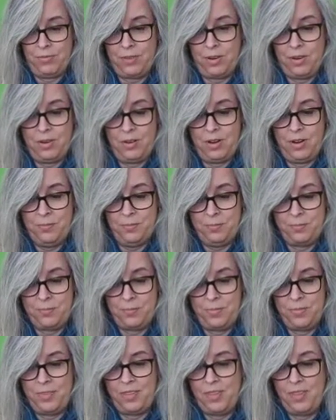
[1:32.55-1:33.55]
All right?
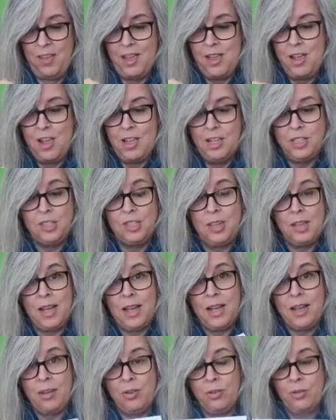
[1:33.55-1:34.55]
So
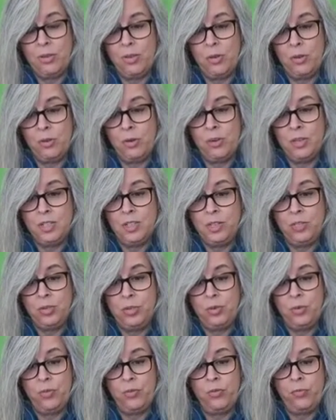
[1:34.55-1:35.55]
now you're going
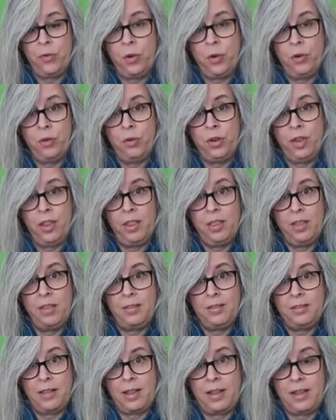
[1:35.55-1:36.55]
to fold the
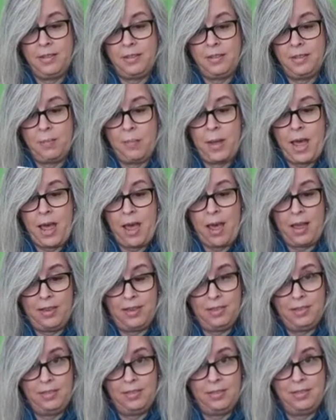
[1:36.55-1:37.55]
sides
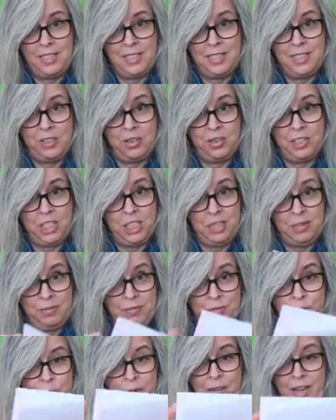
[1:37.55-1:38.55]
back. This is going to
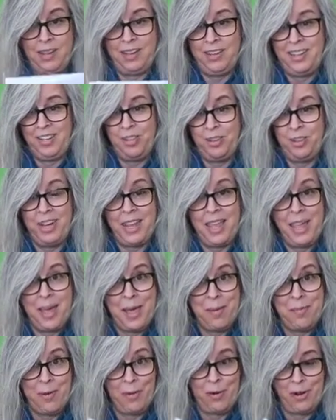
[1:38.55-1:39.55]
create either an
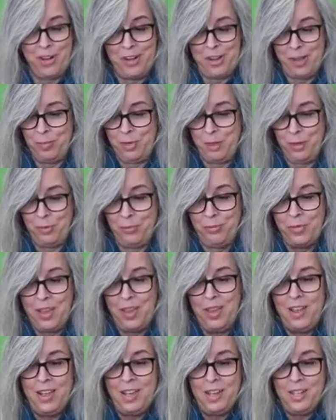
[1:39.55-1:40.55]
M or a W.
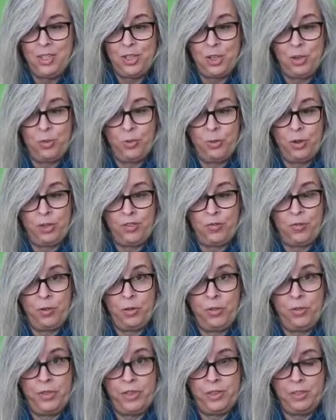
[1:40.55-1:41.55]
So we're going to
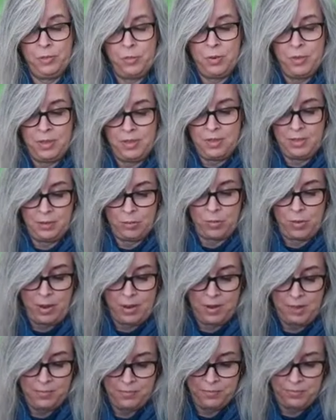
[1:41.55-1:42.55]
fold this one this
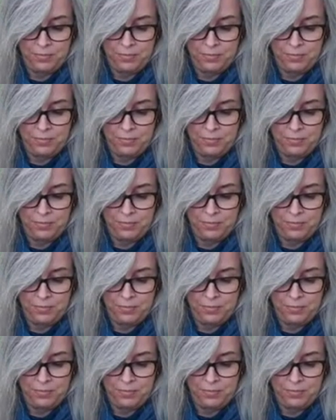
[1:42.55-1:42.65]
way.